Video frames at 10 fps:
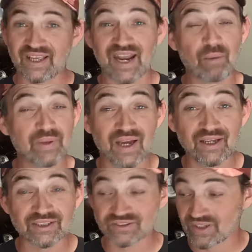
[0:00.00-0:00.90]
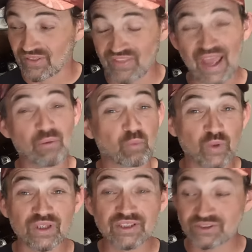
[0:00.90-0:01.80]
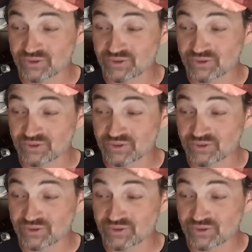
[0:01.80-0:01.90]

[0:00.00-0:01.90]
And I'll be honest, that really,